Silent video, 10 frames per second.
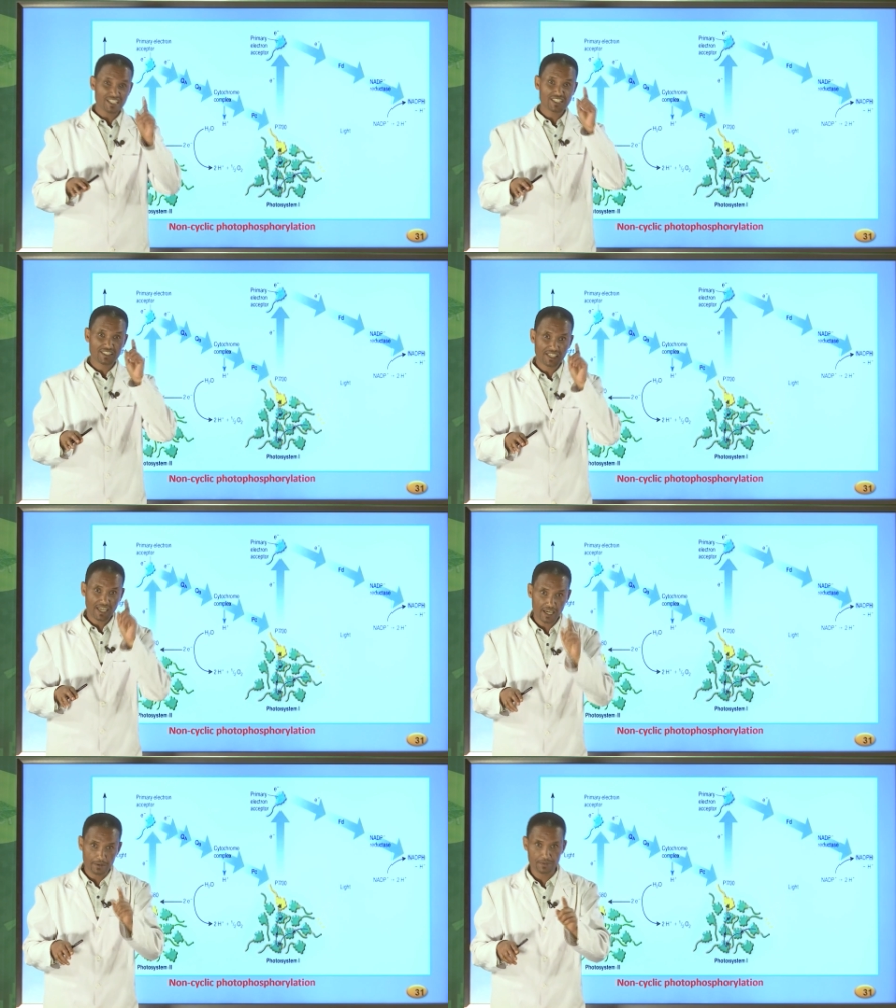
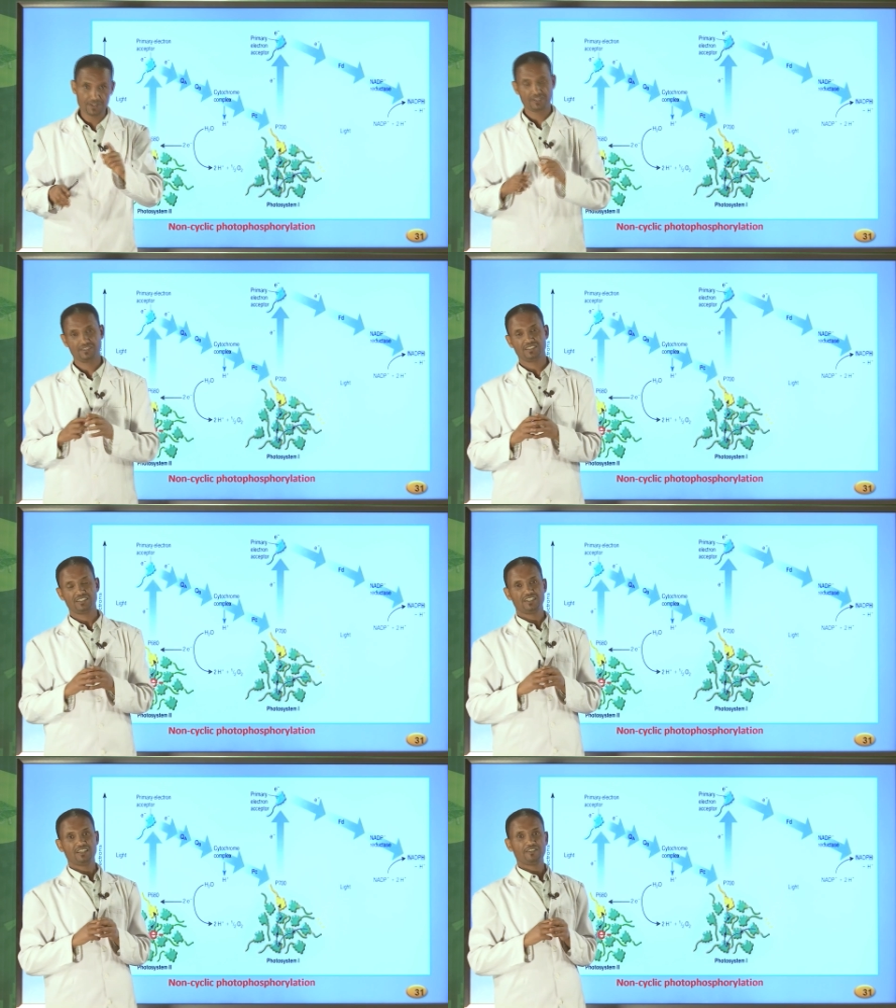escaped
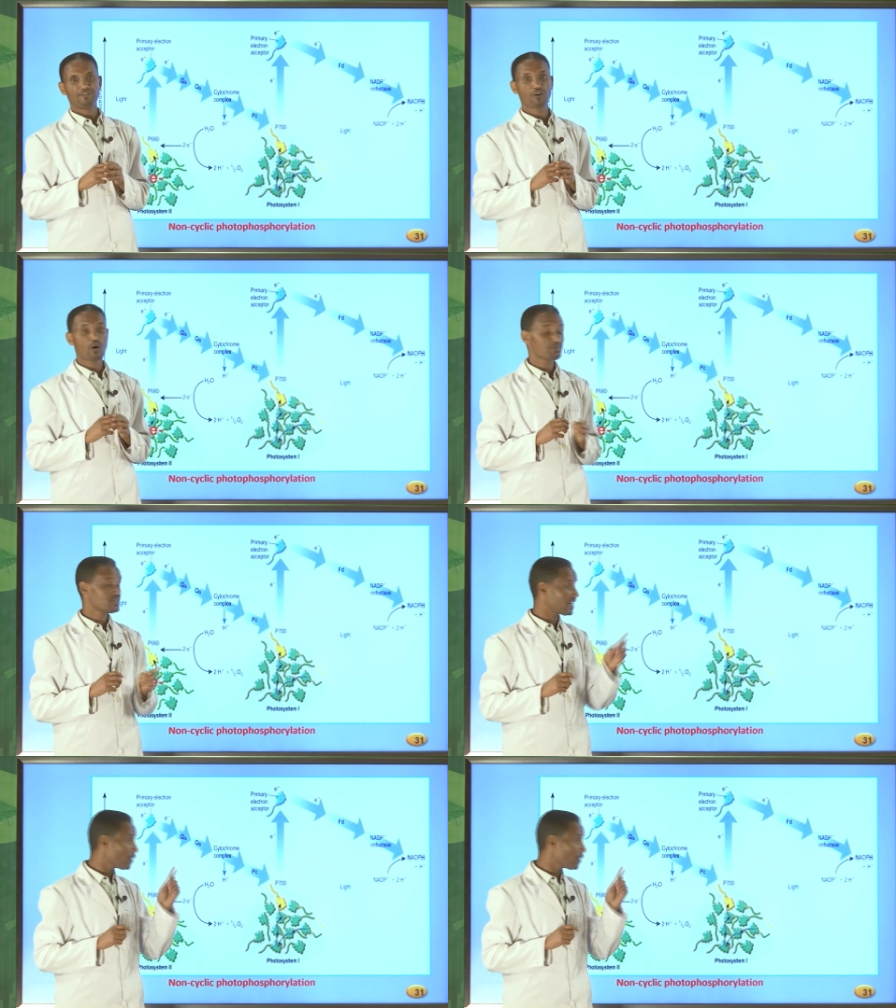from the